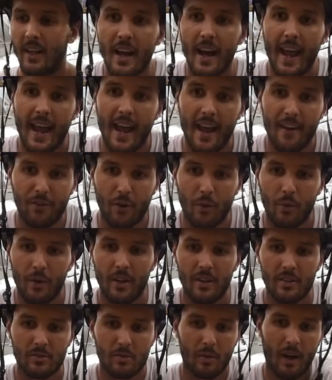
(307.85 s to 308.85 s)
And for
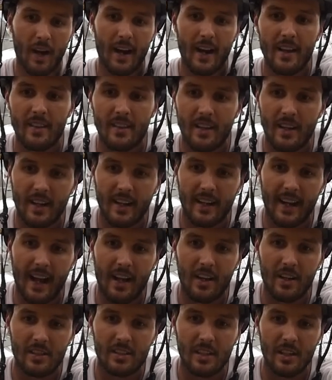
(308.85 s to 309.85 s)
wheels, we're riding the
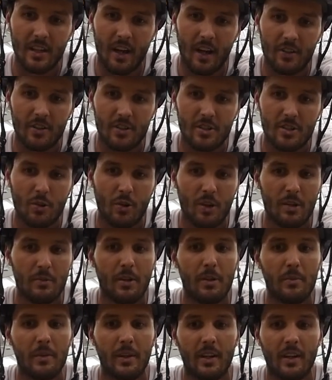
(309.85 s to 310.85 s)
Galaxy
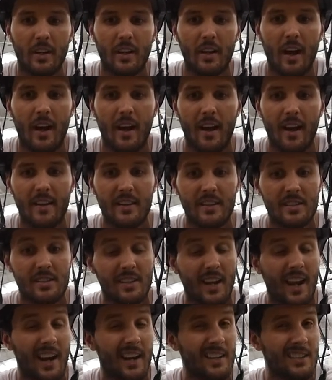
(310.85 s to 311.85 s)
120mm. This is
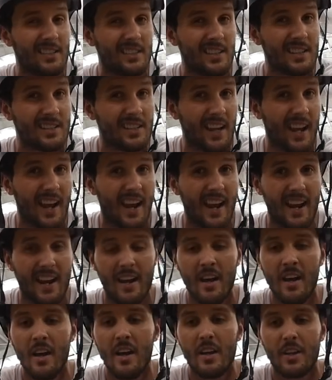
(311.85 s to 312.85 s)
the 86A
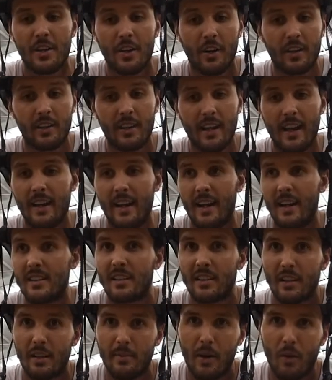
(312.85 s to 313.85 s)
urethane, and it's
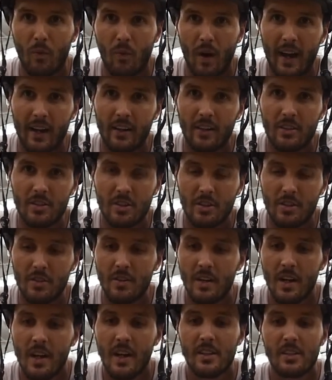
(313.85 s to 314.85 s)
a little bit wider
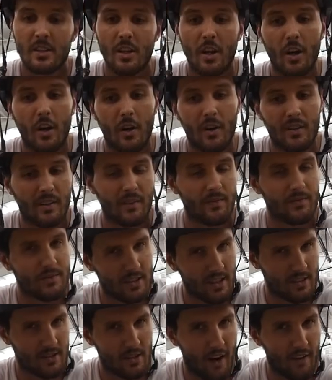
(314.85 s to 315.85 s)
too. So
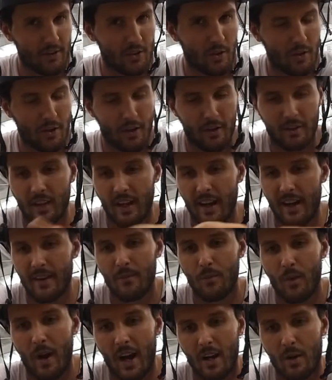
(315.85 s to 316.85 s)
softer urethane,
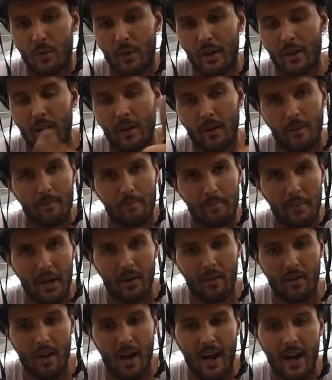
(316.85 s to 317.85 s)
wider wheel,
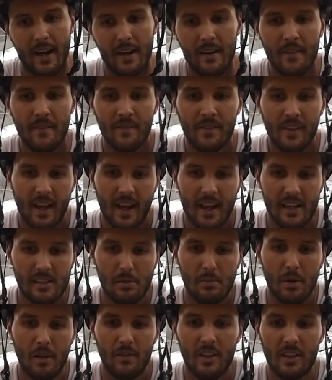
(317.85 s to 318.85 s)
better ride.
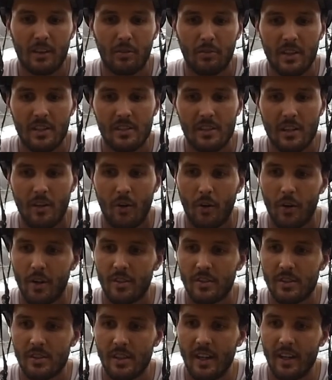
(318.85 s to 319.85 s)
SLB V3 is an
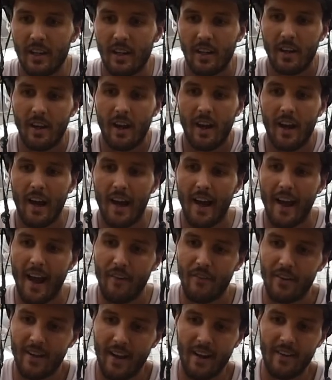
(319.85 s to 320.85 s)
oil slick. I
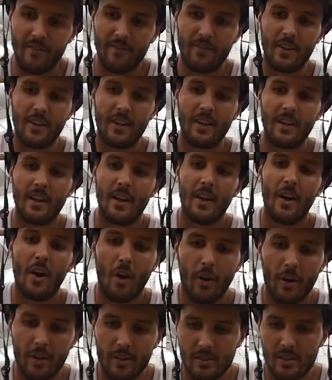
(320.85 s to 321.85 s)
have an Envy
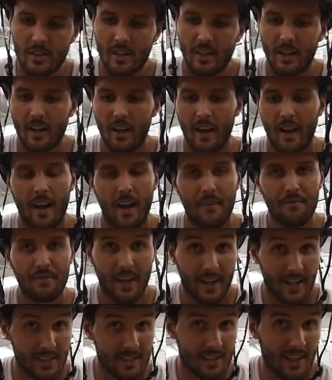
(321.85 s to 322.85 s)
oil slick
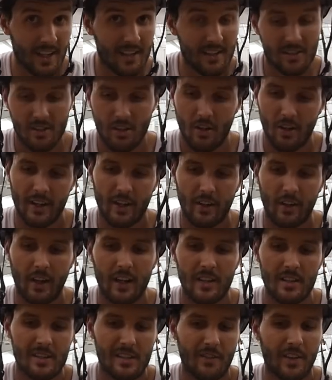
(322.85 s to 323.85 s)
headset. This is all
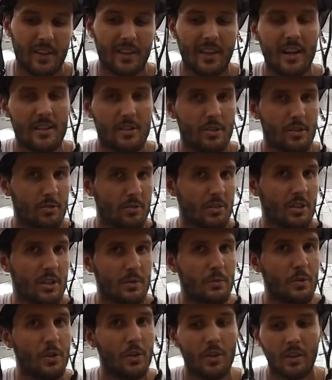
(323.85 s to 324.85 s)
integrated and stuff like that, so it's really
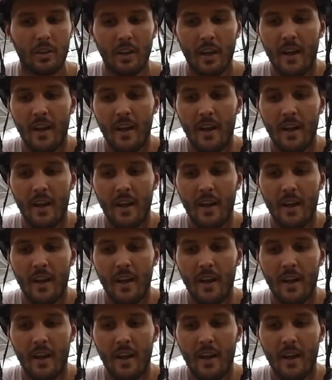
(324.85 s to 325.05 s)
smooth.